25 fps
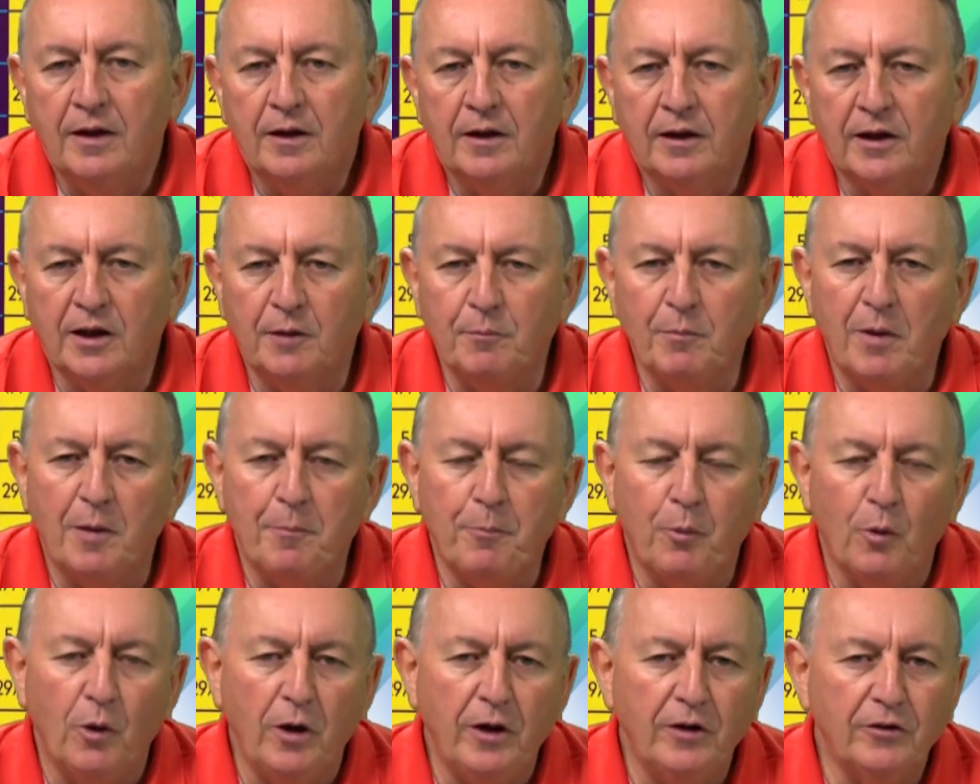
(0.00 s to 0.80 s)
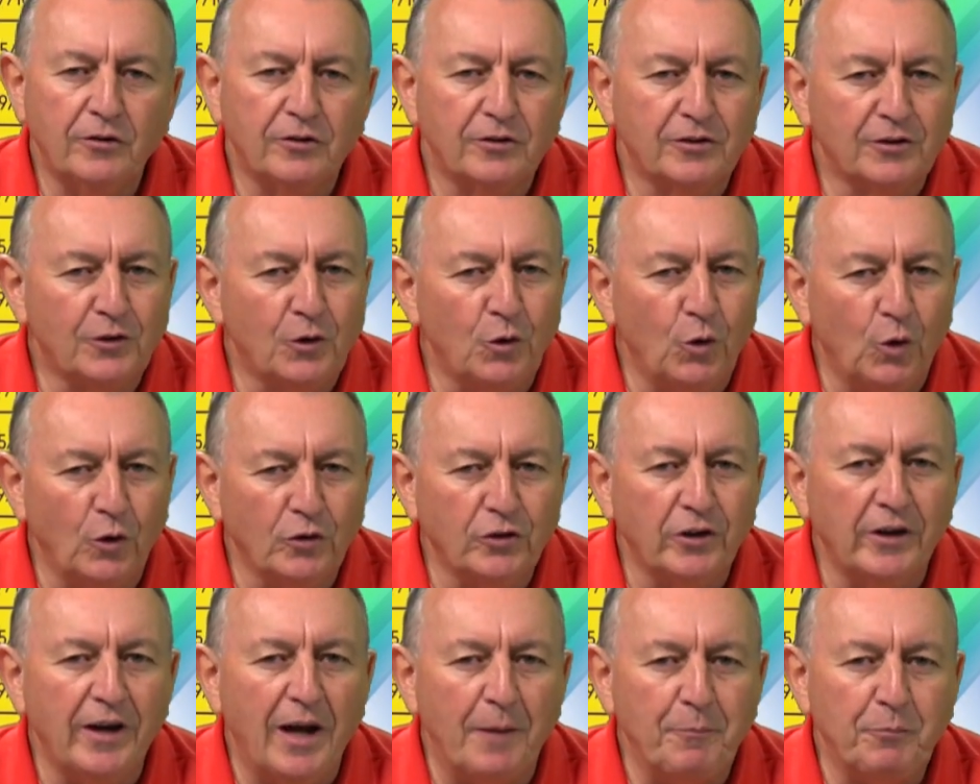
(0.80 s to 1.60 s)
Can my boys
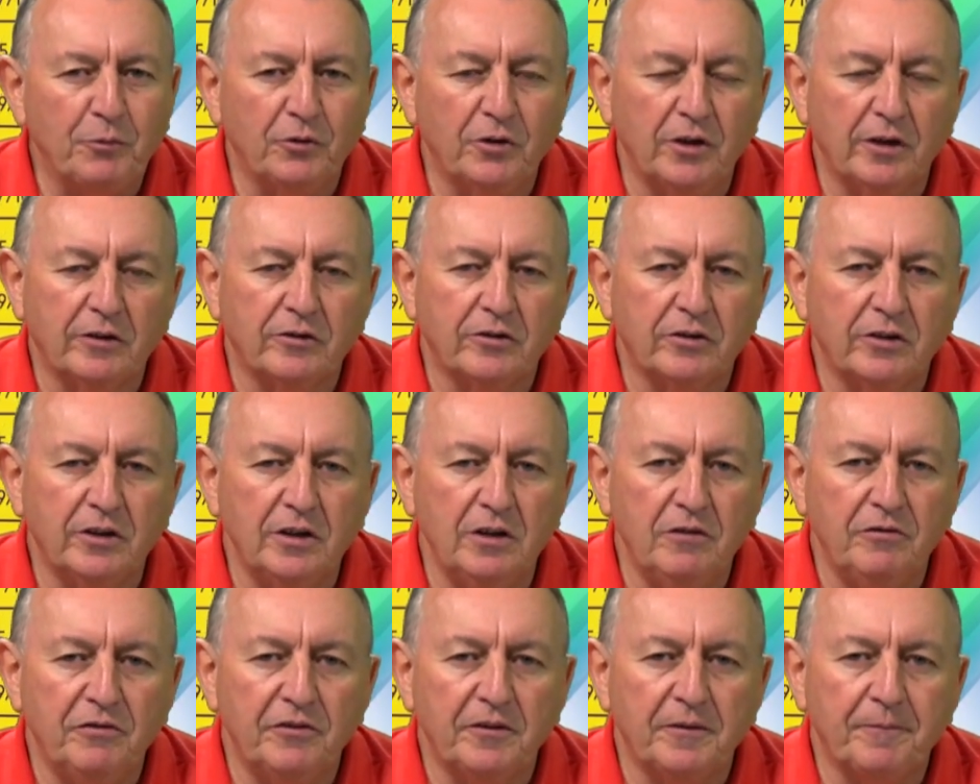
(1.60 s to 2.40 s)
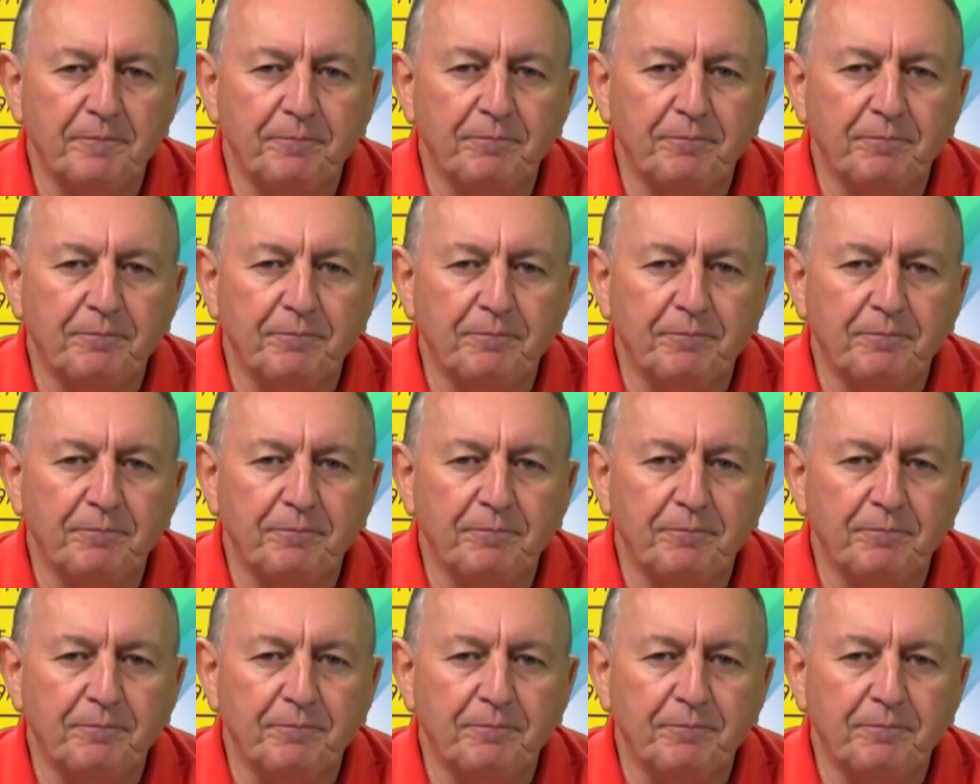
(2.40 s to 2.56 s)
cause an upset, Steve?